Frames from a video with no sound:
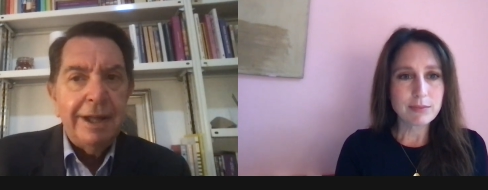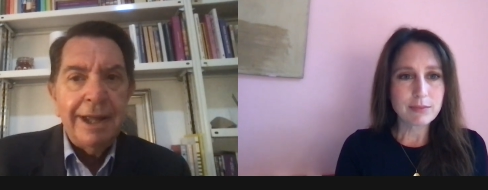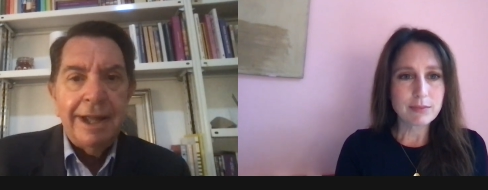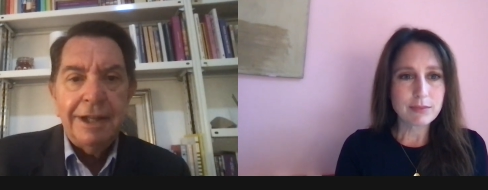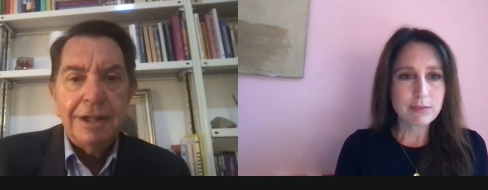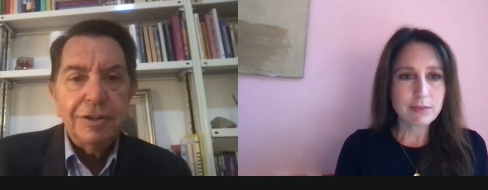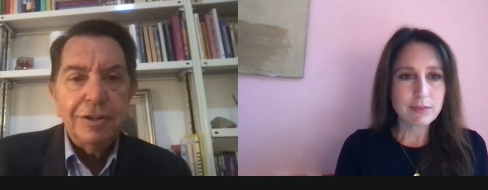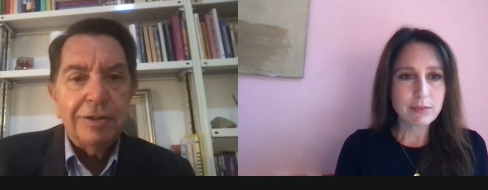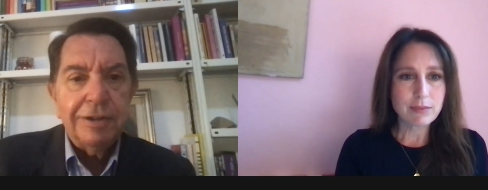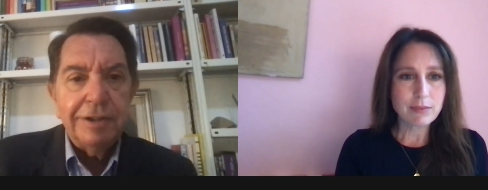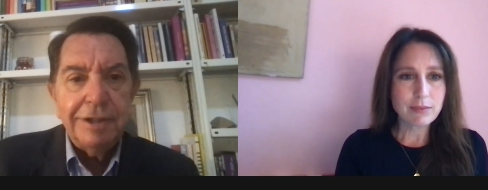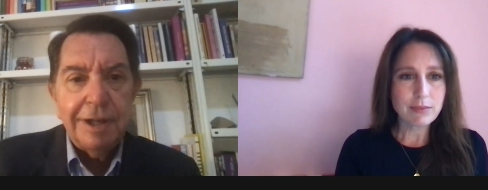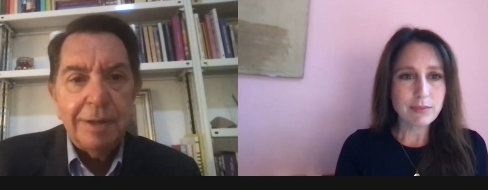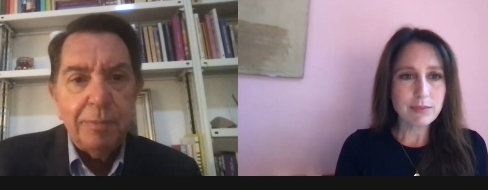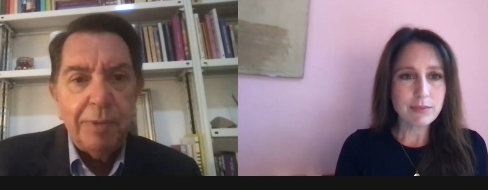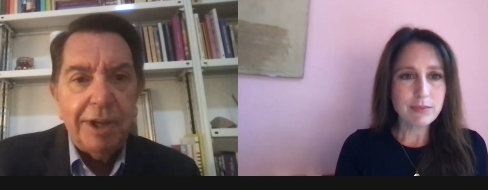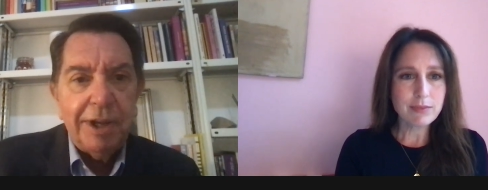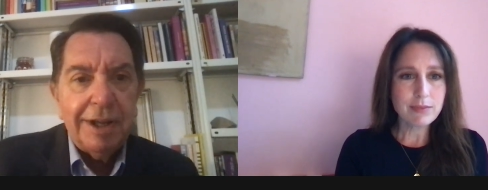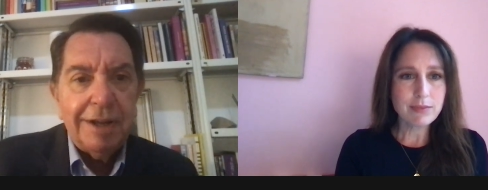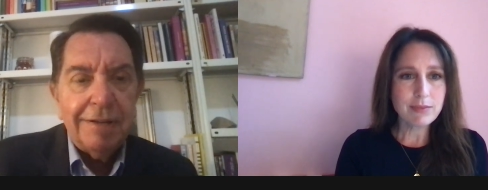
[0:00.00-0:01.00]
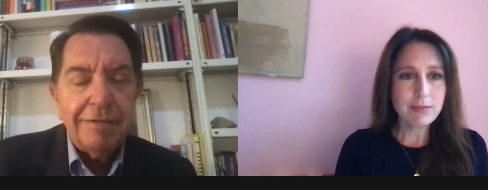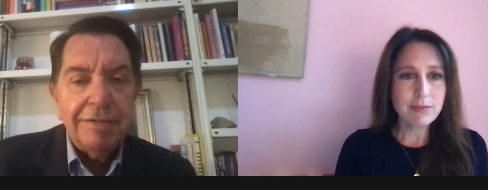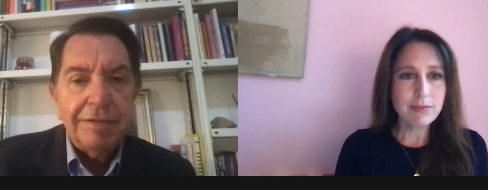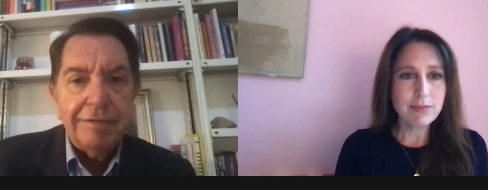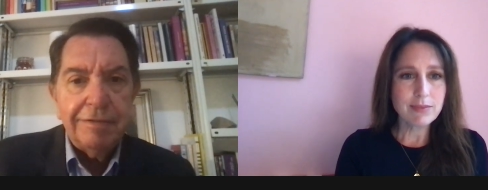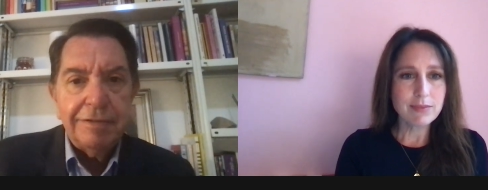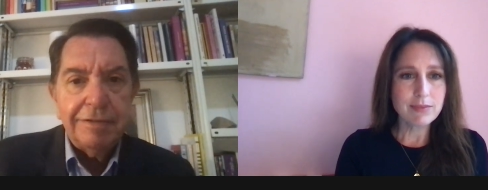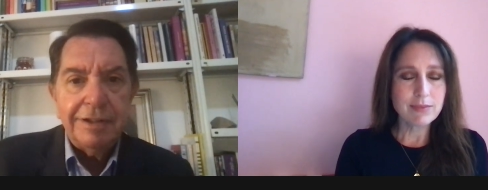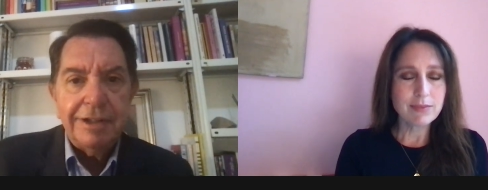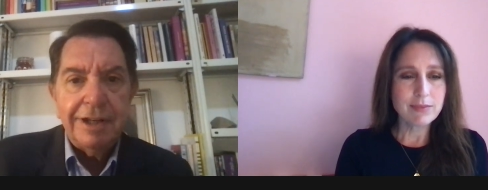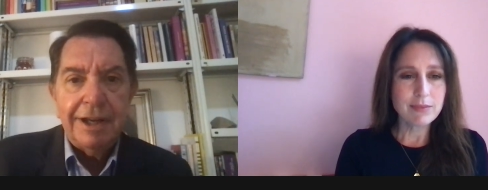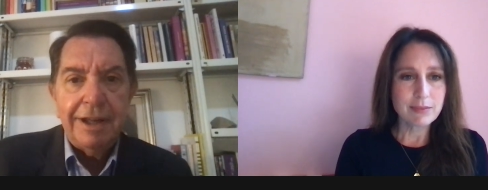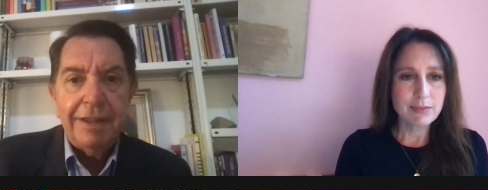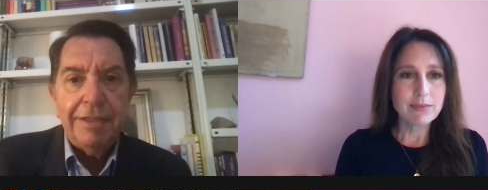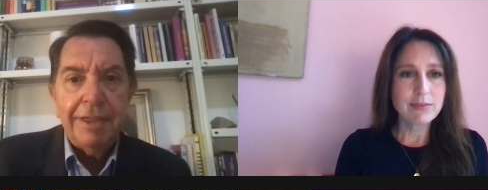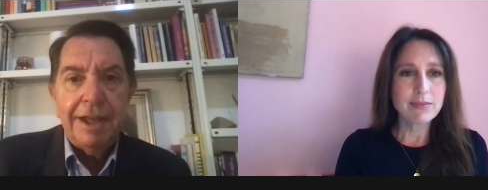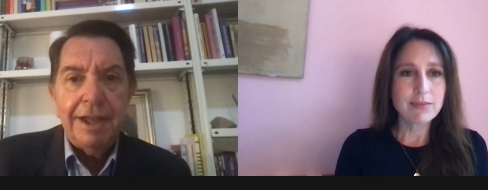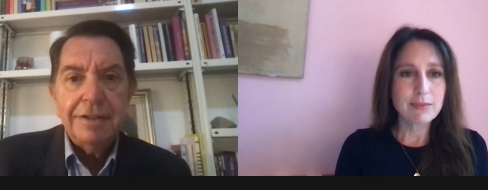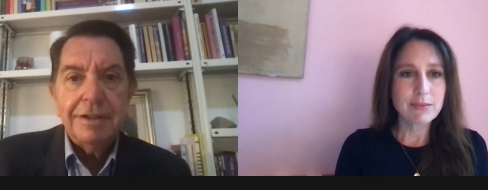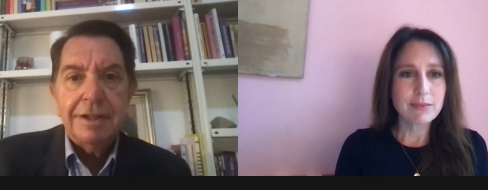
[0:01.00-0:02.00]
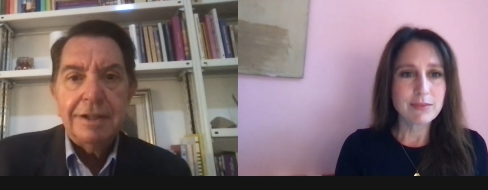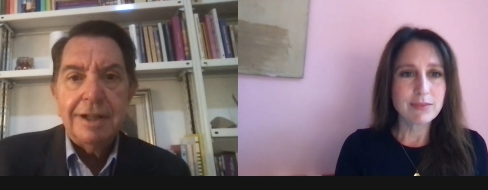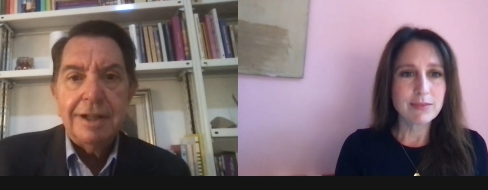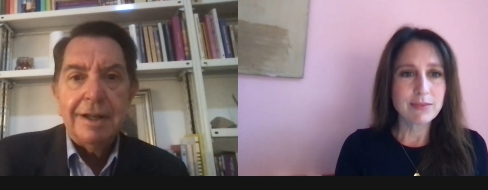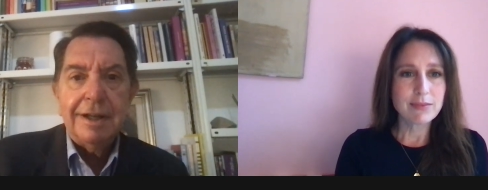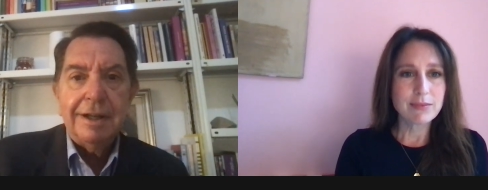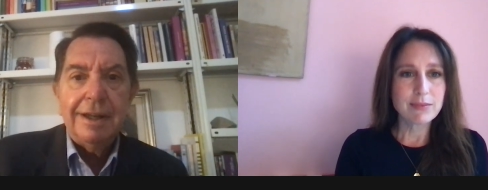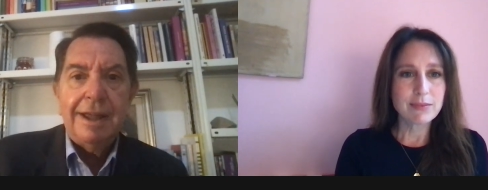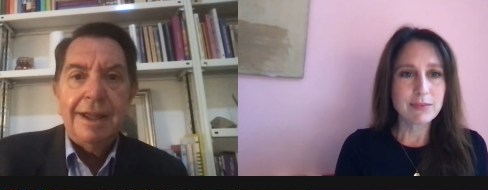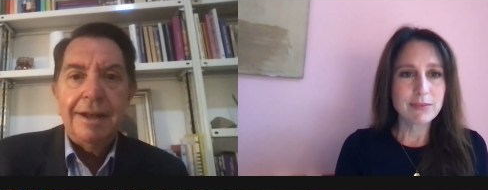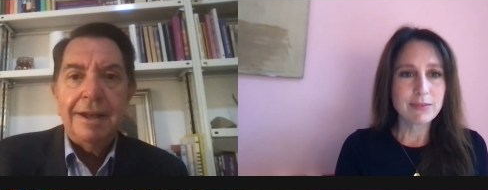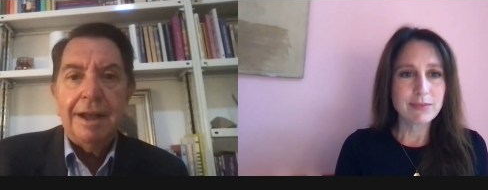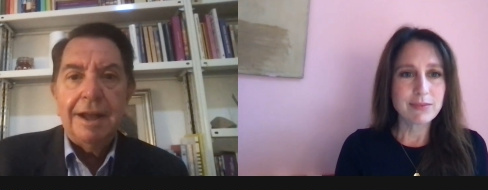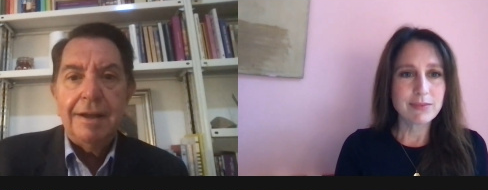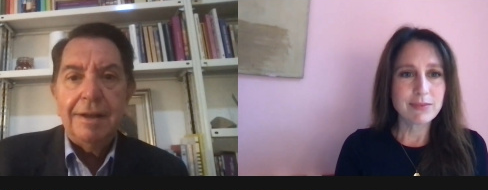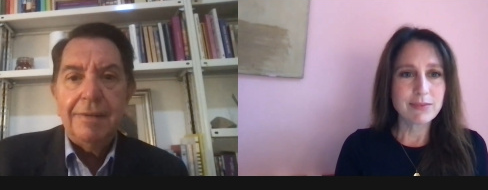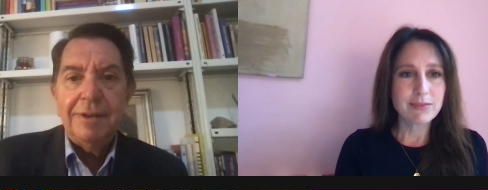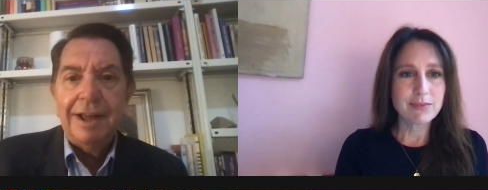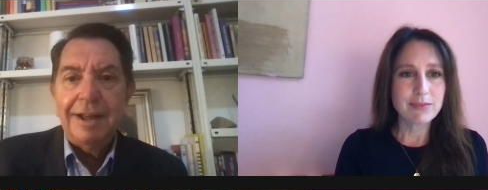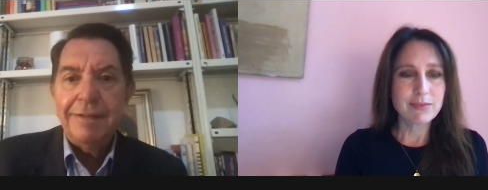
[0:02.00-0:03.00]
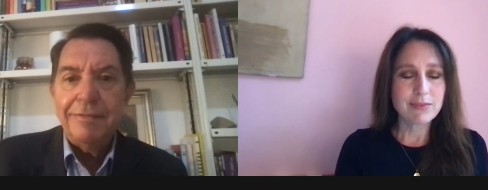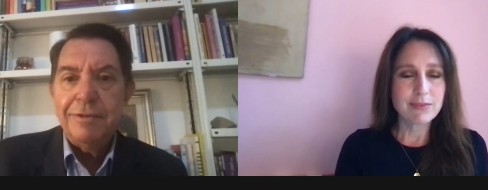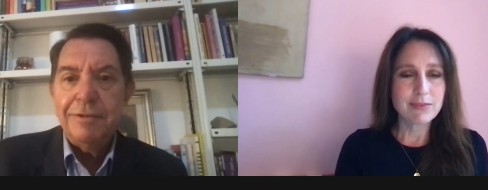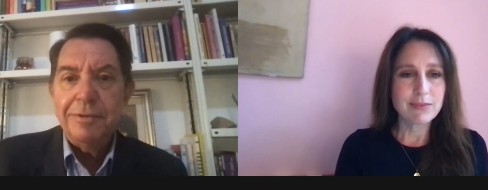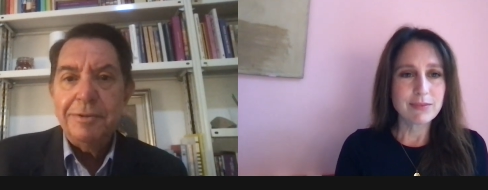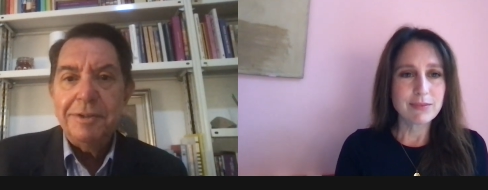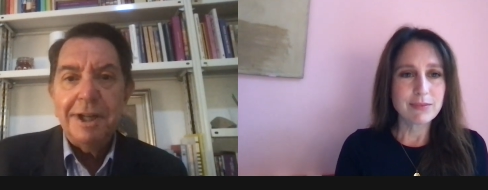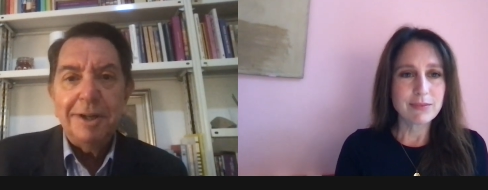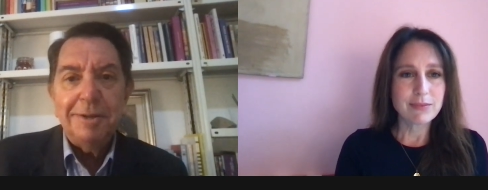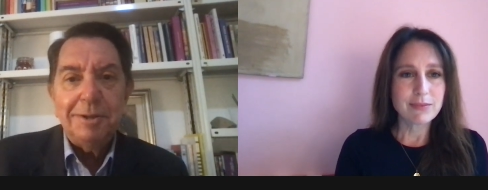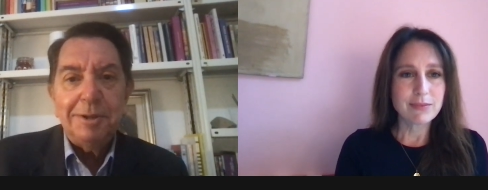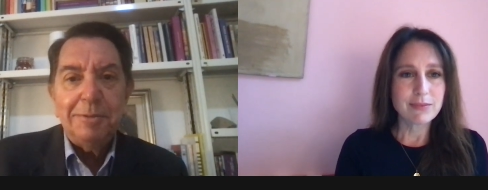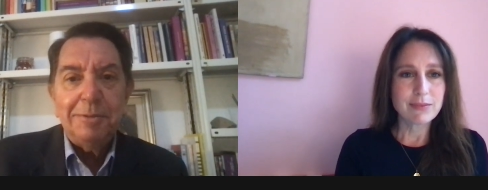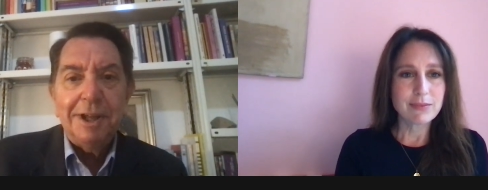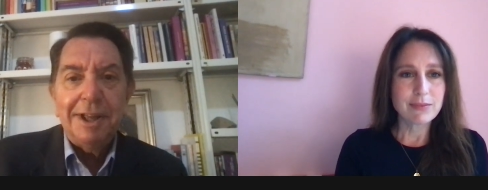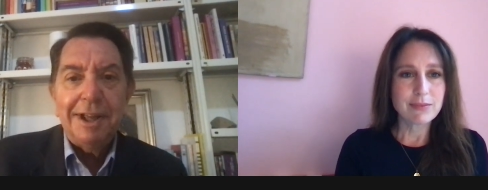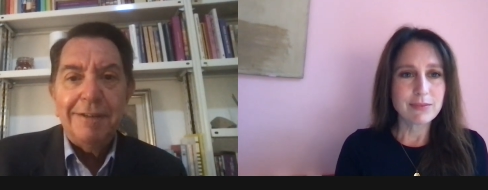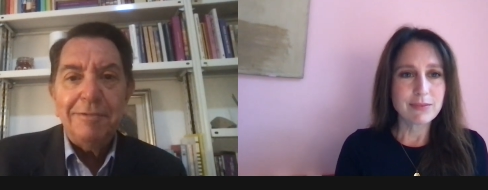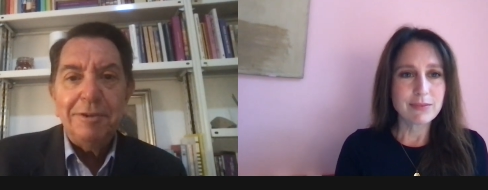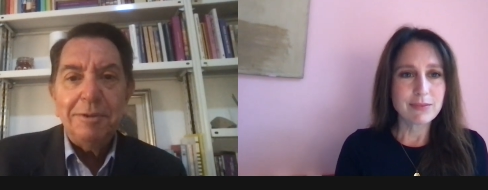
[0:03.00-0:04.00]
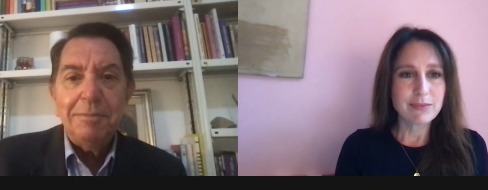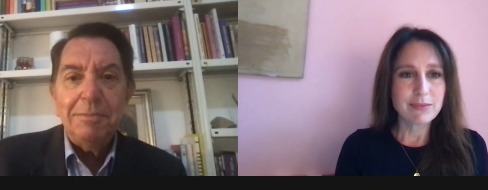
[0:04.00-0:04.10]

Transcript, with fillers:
Speaker 1: Diana, it's all the time we have for today. Thanks a lot, and I, I, have no doubt that we'll